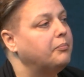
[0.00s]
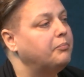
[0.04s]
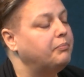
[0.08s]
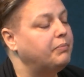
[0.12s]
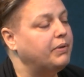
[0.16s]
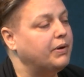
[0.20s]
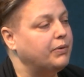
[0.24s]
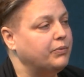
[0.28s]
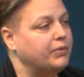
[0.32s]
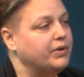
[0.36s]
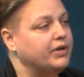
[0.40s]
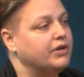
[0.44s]

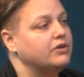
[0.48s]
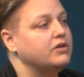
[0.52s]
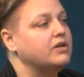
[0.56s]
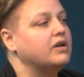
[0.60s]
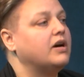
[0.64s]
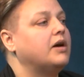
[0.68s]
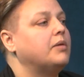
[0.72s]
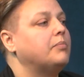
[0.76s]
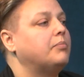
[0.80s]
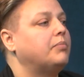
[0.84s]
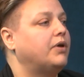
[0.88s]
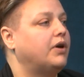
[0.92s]
but we are
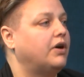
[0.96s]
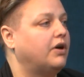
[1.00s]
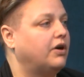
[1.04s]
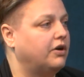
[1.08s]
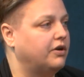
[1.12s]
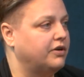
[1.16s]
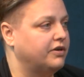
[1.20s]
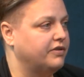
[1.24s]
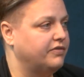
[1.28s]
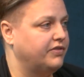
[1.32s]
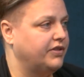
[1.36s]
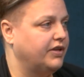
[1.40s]
not
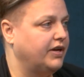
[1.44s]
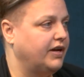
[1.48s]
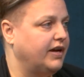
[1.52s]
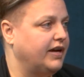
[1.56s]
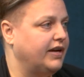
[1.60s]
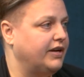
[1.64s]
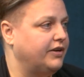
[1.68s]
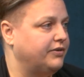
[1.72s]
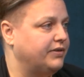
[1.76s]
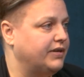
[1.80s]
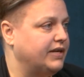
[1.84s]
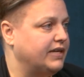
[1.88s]
part of the
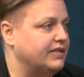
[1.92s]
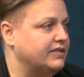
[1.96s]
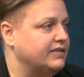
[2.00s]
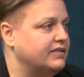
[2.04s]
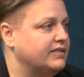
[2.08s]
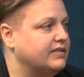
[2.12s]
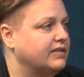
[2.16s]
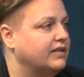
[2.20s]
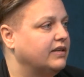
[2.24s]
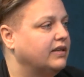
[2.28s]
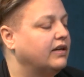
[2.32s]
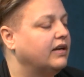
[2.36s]

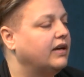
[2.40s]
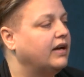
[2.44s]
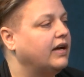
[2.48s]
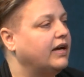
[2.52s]
IRS. Sure.